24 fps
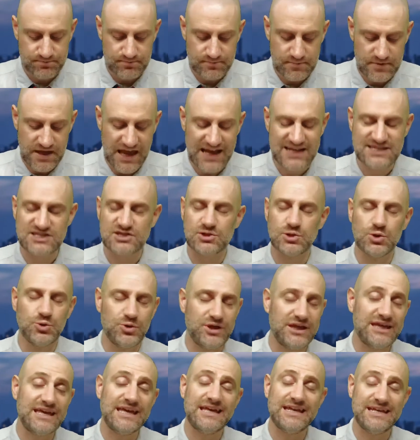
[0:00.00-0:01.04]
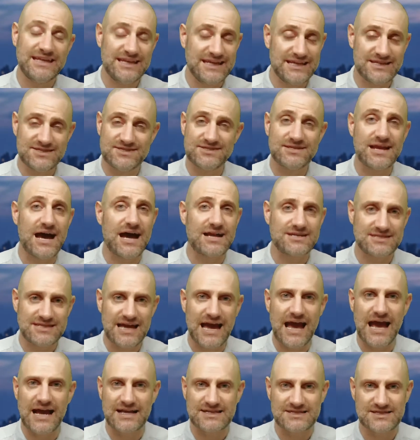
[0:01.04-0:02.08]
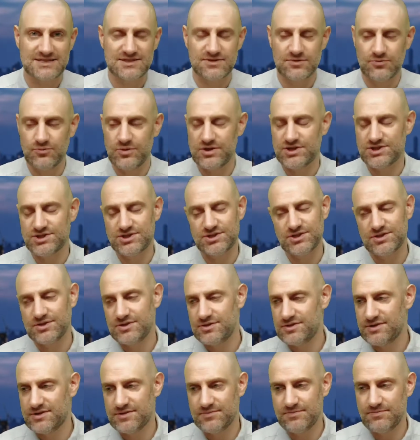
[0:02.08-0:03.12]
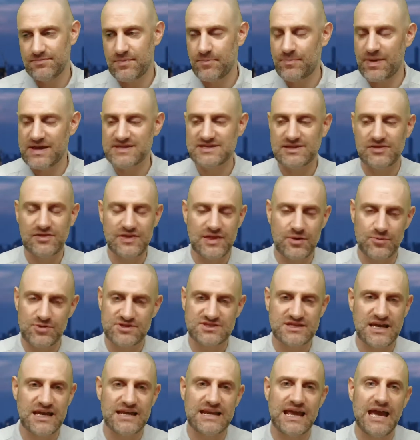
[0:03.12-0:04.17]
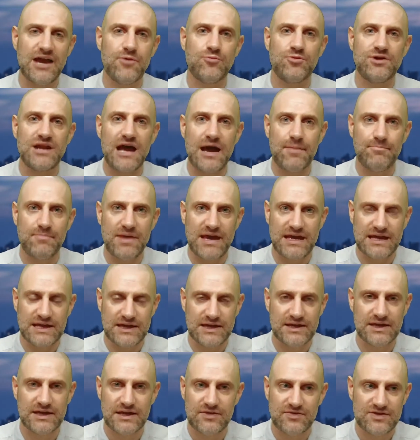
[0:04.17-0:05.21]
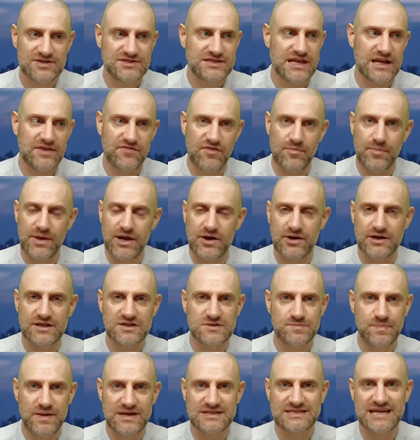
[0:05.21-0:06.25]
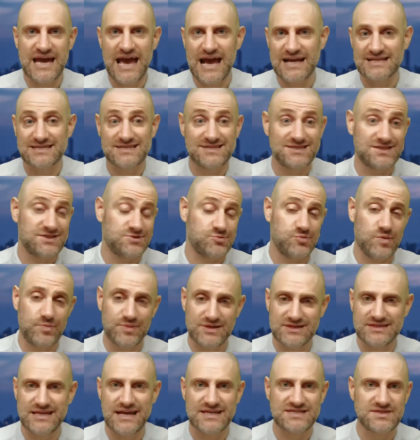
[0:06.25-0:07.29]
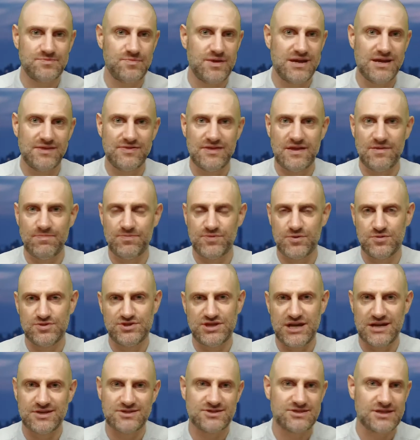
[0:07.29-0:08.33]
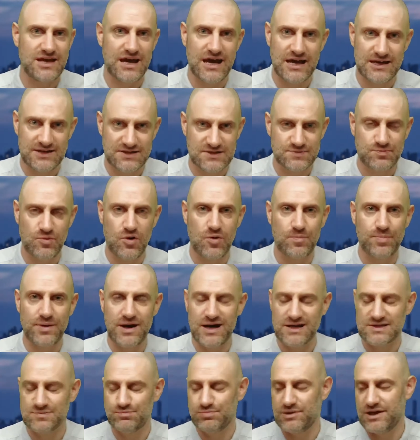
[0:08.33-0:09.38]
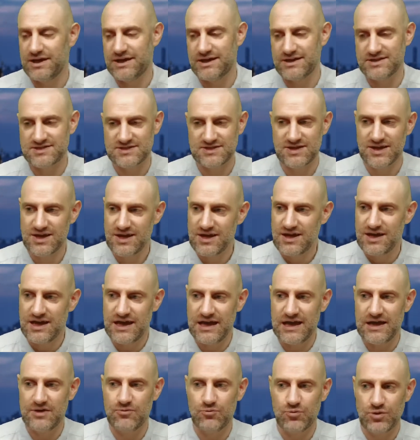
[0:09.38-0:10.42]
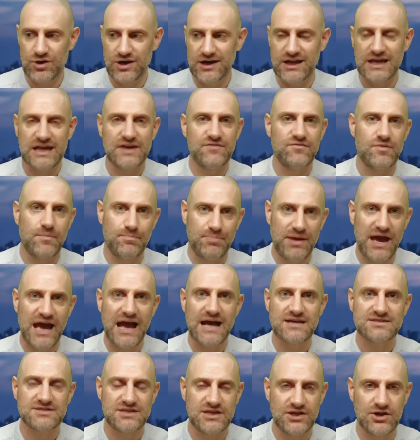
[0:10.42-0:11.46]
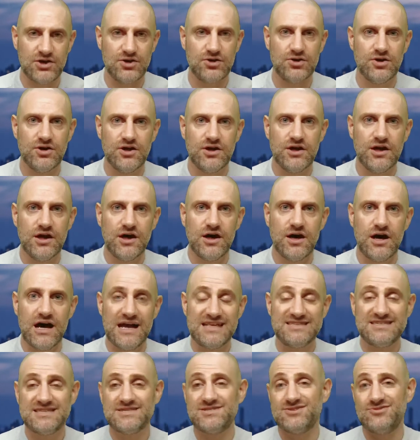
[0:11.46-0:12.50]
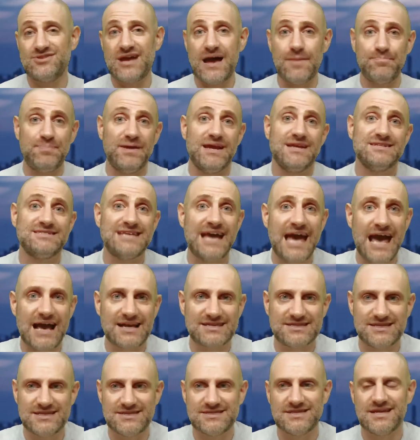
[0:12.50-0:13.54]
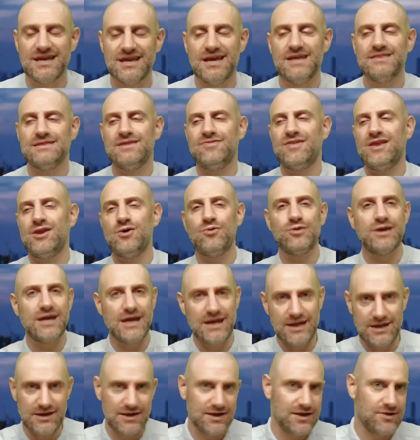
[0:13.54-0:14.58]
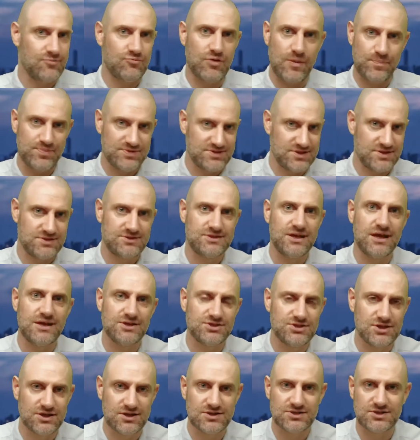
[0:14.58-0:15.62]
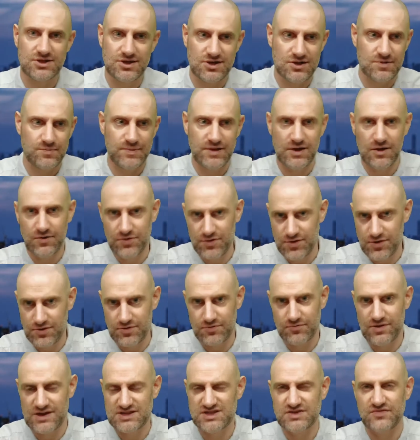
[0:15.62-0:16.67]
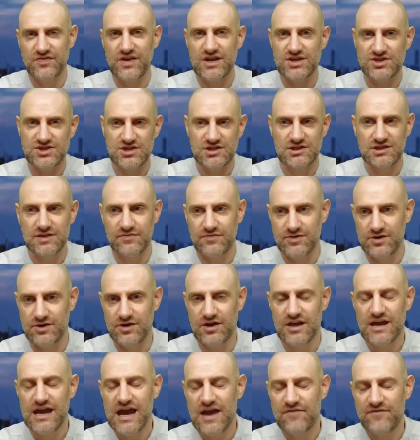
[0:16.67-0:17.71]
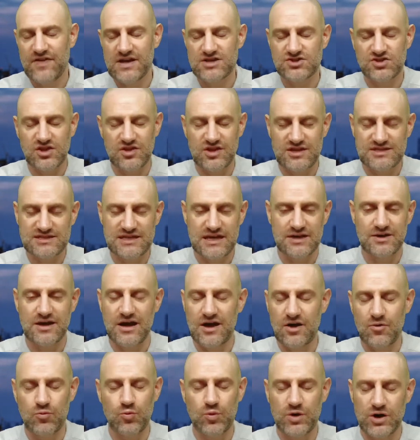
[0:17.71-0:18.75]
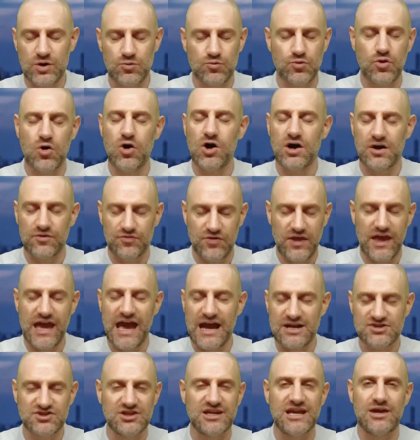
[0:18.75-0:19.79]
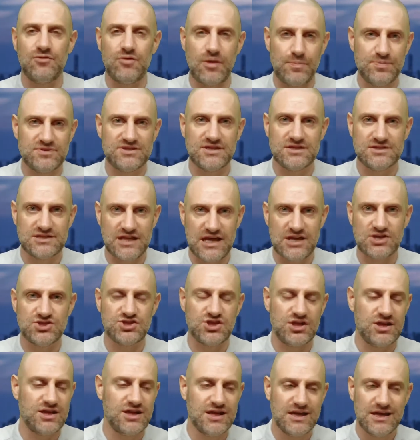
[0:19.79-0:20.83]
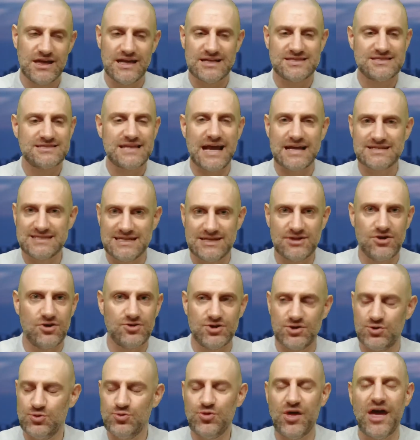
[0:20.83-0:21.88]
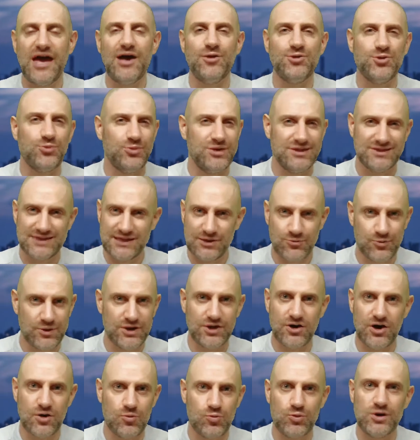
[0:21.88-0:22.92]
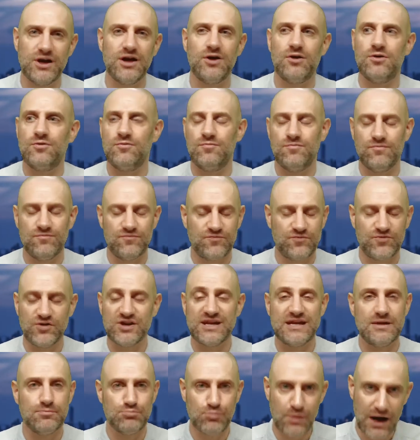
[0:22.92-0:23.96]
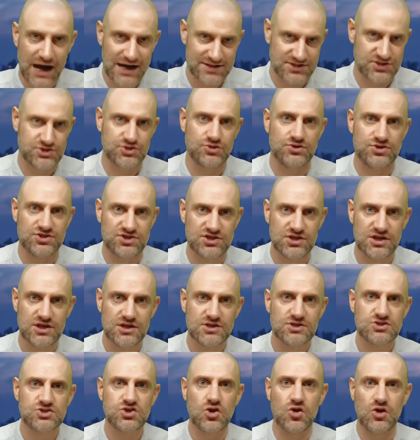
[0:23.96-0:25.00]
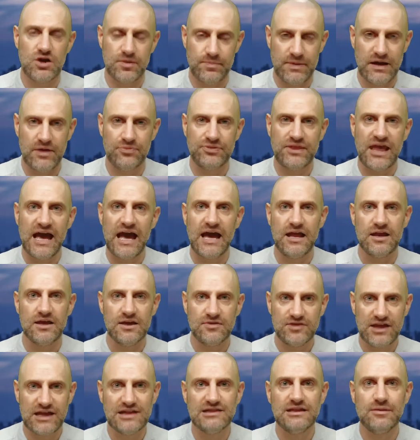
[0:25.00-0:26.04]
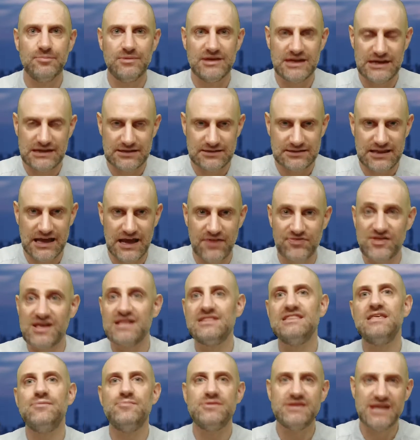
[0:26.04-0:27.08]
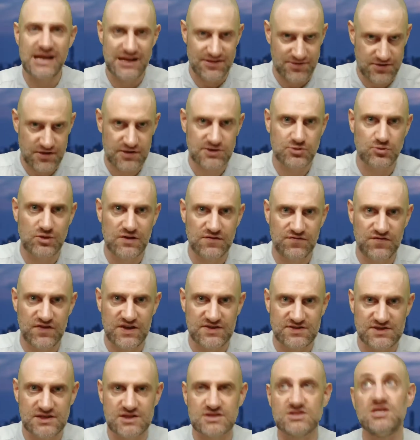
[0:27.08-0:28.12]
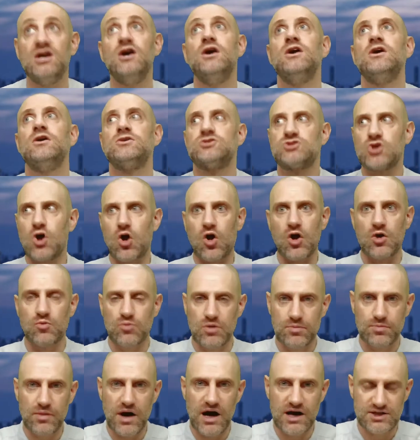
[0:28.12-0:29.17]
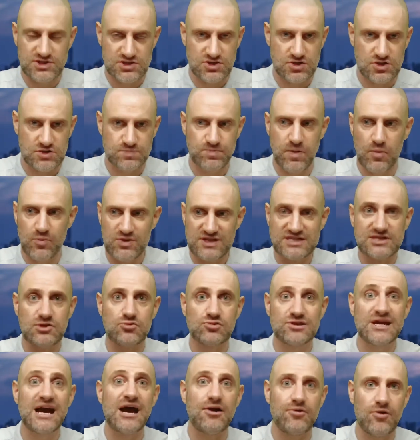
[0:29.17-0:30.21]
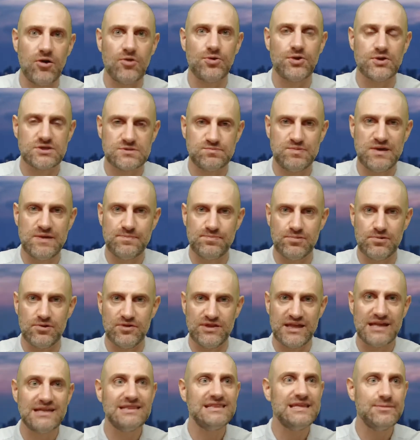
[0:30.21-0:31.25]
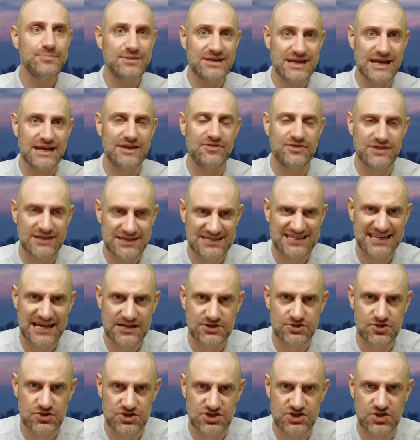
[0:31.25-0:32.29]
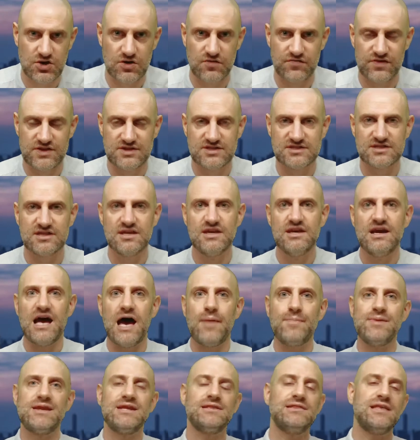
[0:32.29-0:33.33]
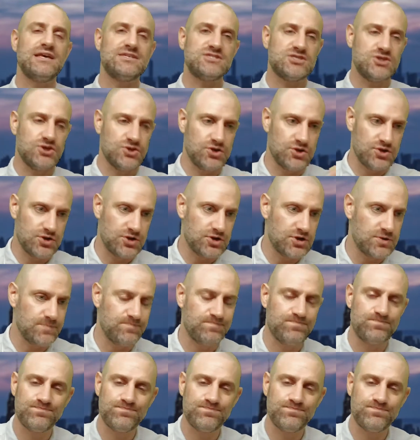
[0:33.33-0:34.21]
excluding Indians not taxed, which basically they were saying, hey, we're not making these Native Americans pay taxes because we've been decimating them through genocide and smallpox blankets, and we're going to give them a pass here. And since they're not paying taxes, then they don't get representation because they're going to be on their reservation living on. Eventually they said, we're wrong. They actually get representation. It's 1900. Who the hell do we think we are? We are freaking monsters. Sorry about that. They eliminated that. They eliminated the 3/5 because, sorry, we're monsters, but we still count all those people. And they eliminated the indentured servants. I mean, unless you're